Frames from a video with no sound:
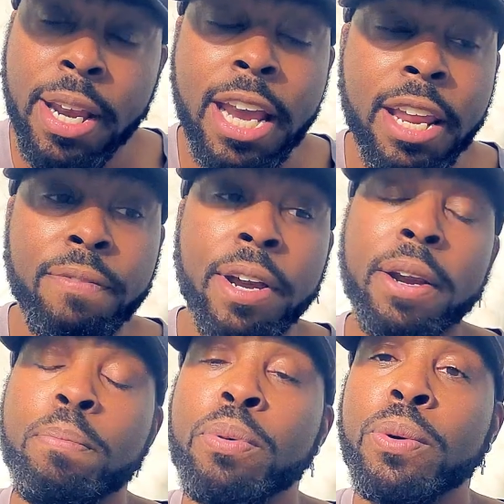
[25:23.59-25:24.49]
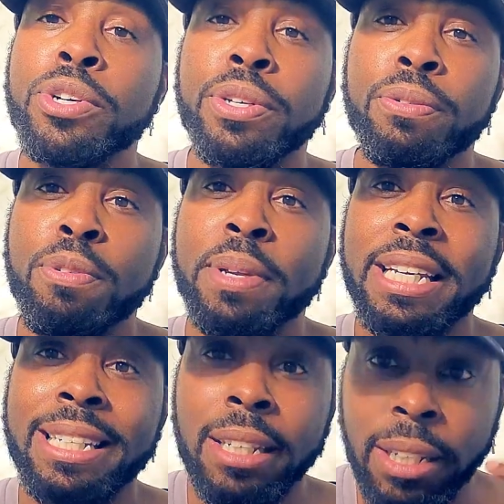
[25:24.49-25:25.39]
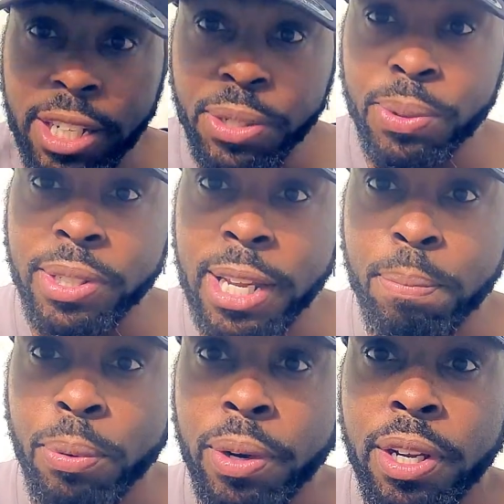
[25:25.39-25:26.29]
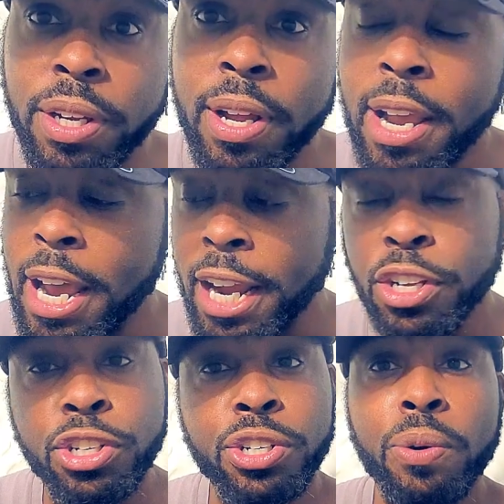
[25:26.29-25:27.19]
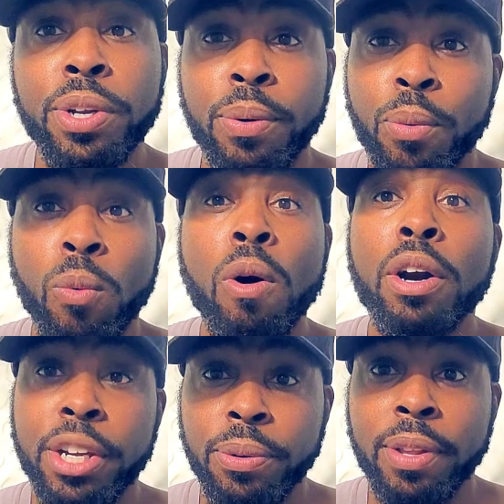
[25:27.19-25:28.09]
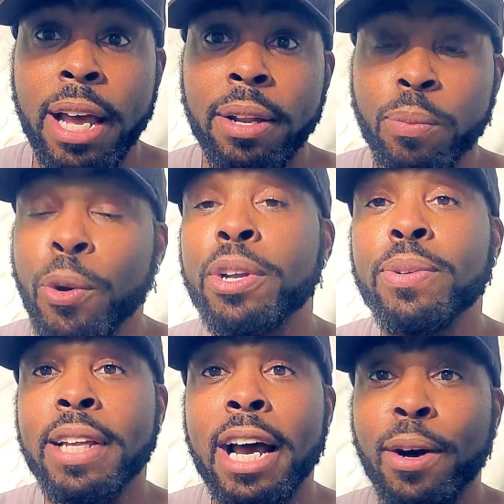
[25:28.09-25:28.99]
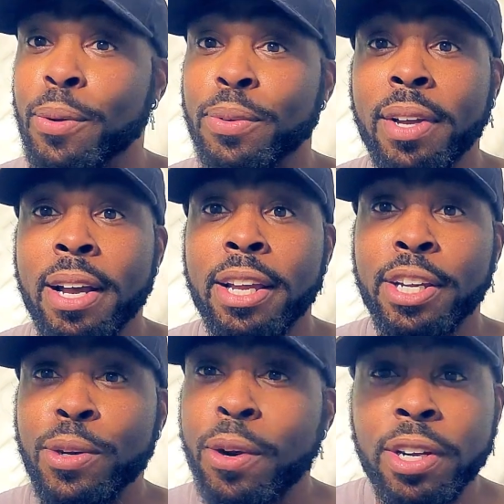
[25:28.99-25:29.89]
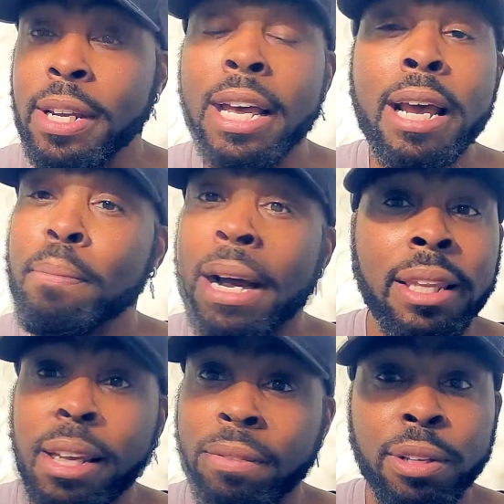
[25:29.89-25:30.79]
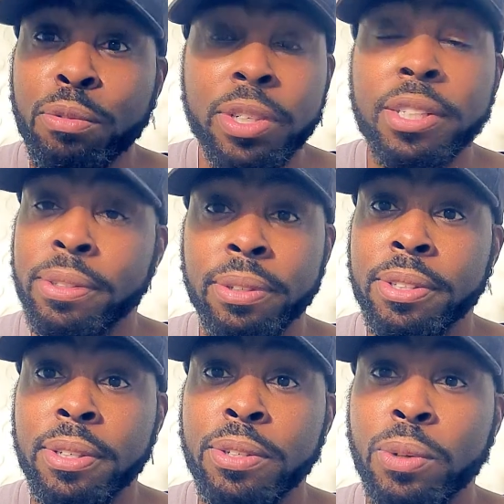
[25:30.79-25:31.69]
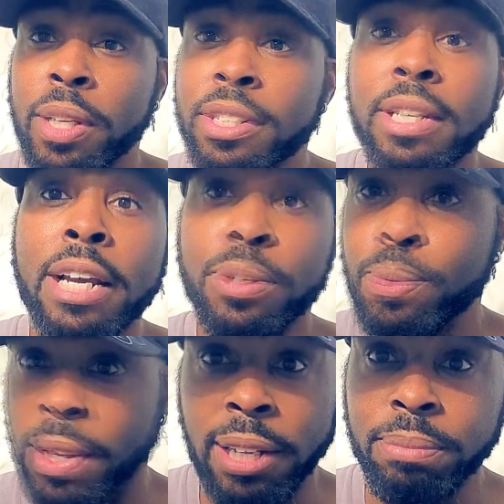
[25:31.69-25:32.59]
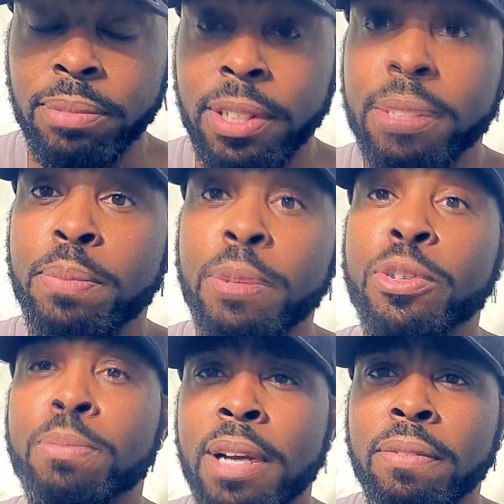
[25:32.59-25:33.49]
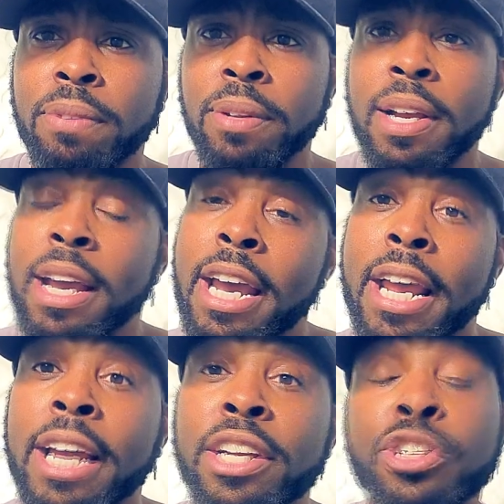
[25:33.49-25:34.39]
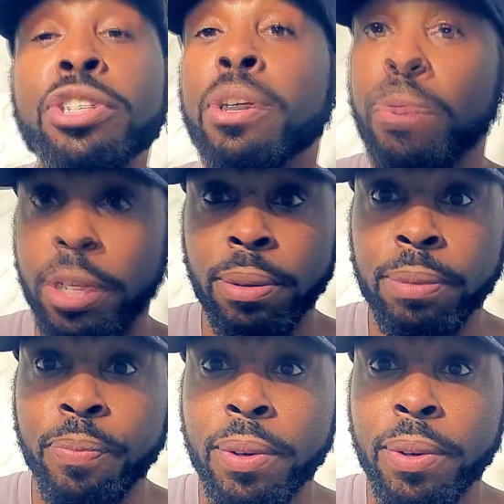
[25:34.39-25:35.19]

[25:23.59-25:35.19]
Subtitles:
and if I approach you from an intellectual standpoint, I can show you and walk you down. You're not at my level of research. So let's not do that. Let's be respectful. And I can show you